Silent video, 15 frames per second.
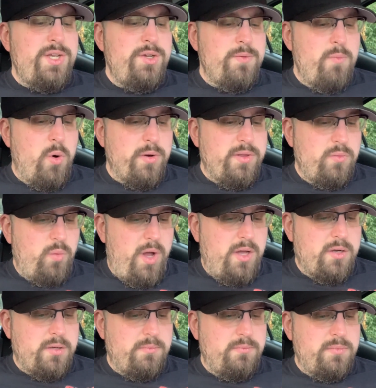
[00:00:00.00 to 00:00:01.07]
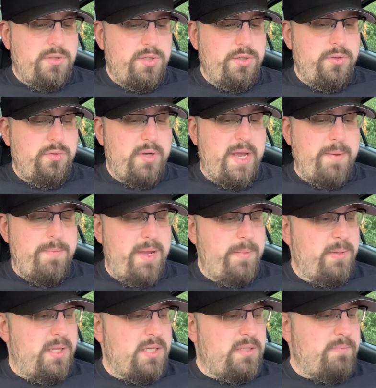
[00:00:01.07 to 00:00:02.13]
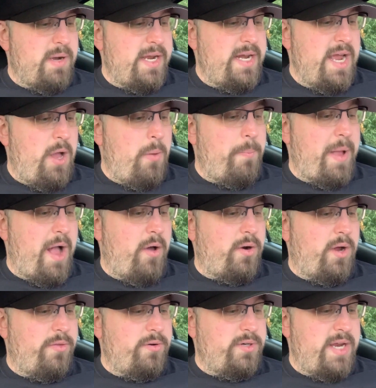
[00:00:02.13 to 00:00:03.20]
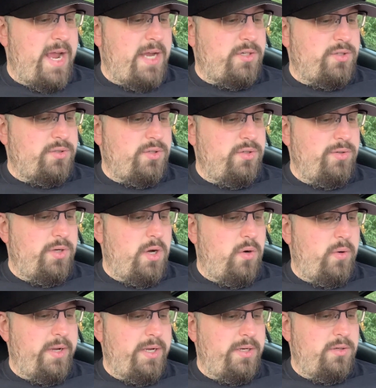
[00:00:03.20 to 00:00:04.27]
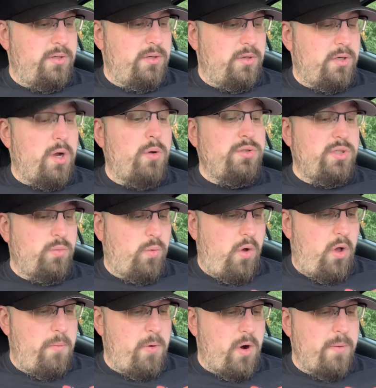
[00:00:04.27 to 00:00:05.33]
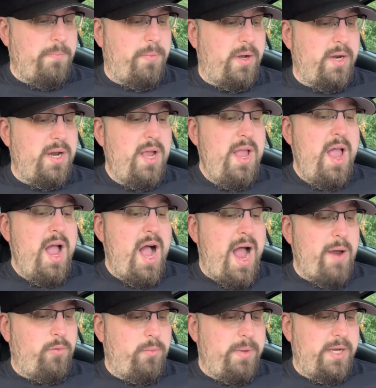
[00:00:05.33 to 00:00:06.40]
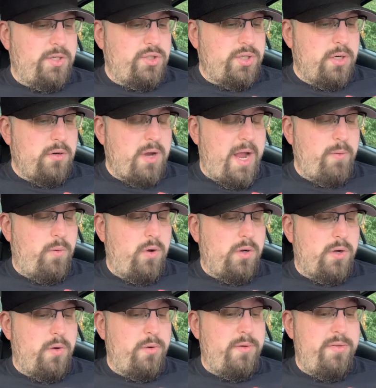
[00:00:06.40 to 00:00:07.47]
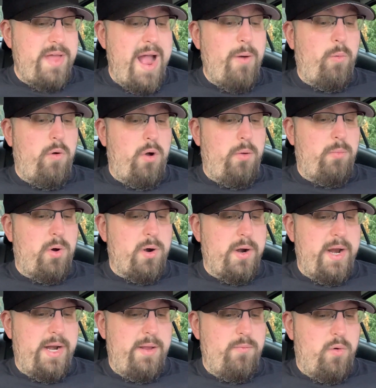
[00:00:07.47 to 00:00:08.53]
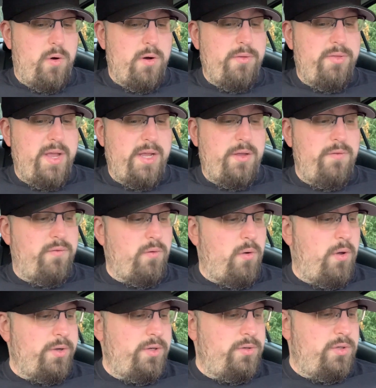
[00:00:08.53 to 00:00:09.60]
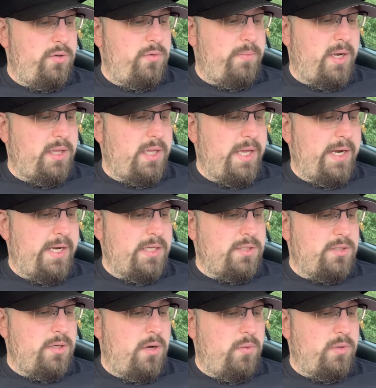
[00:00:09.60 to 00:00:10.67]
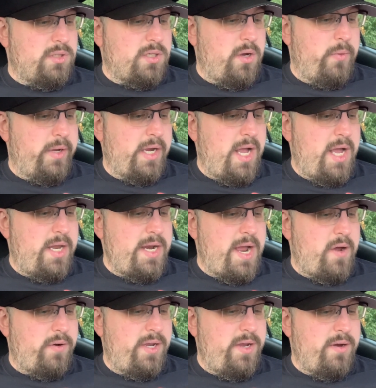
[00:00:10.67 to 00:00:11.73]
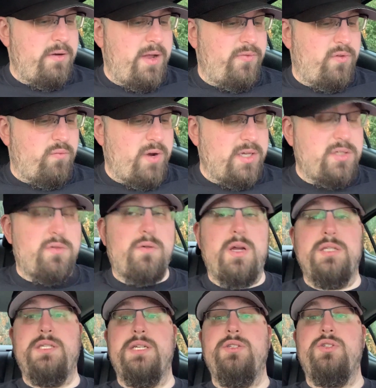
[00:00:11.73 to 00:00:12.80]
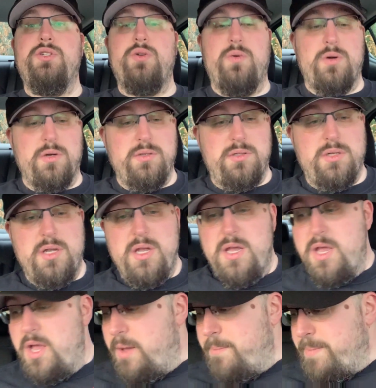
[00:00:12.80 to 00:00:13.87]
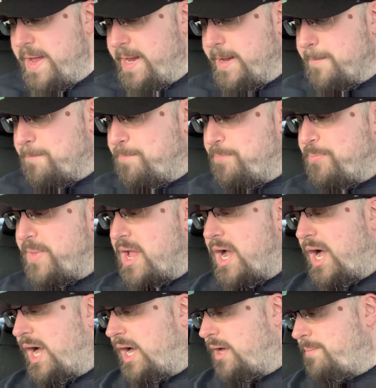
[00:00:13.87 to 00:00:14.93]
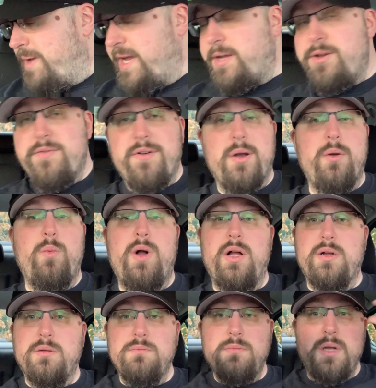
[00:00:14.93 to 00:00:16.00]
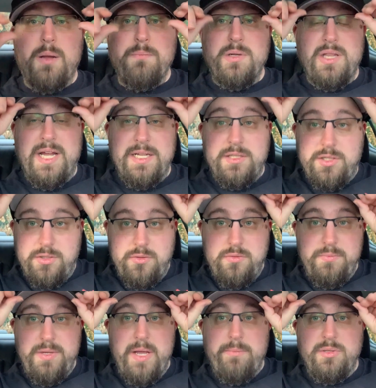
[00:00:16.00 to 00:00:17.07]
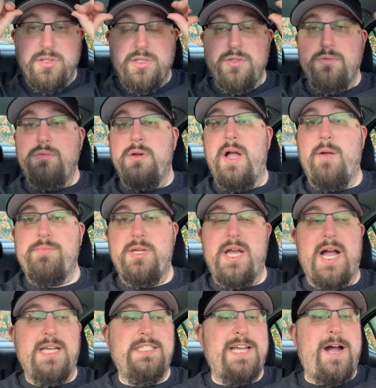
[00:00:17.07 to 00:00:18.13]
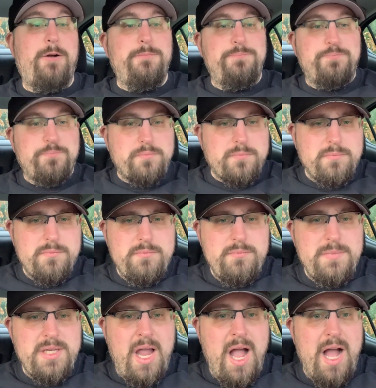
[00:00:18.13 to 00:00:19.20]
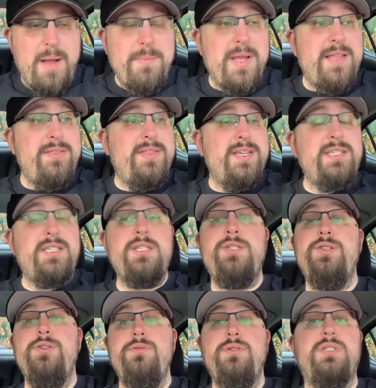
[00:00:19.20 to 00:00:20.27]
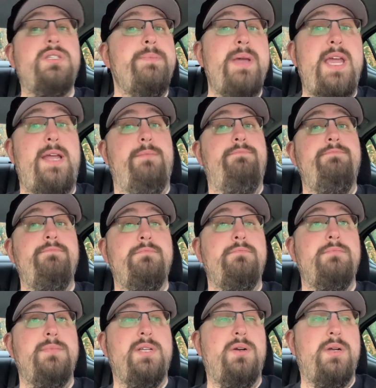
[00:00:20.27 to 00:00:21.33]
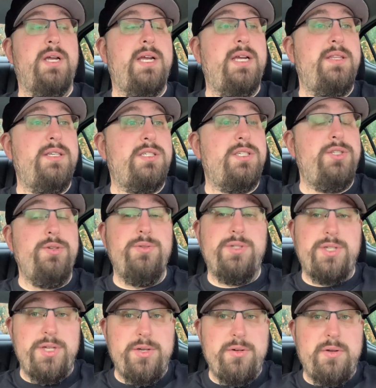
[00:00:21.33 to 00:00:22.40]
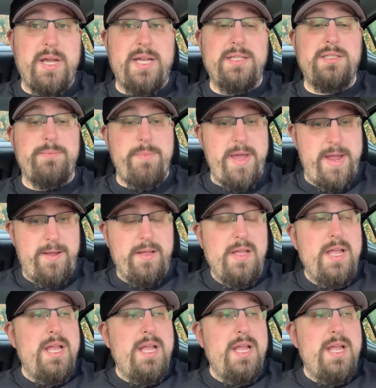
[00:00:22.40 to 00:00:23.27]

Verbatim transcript: you're more than welcome to, and maybe this might help out other dashers who go in go to Walmart, but I will make sure I won't go to that Walmart anymore. Thank you for all you do by letting us know what's going on out here at the restaurants and stores. Megan. Uh, Megan, you're very welcome. I'm glad to be able to help you guys out. Um, this is news to me, okay? This is news to you and to me.